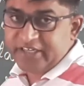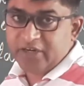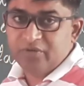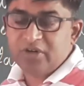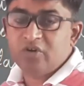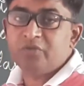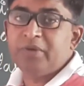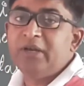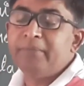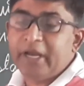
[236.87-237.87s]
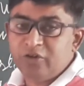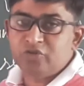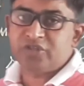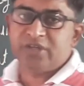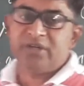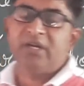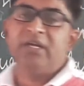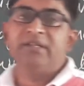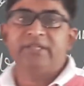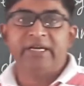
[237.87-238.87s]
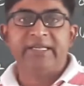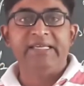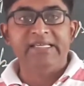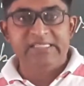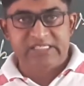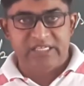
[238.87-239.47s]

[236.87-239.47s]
driver or Bill Magnuson, that he is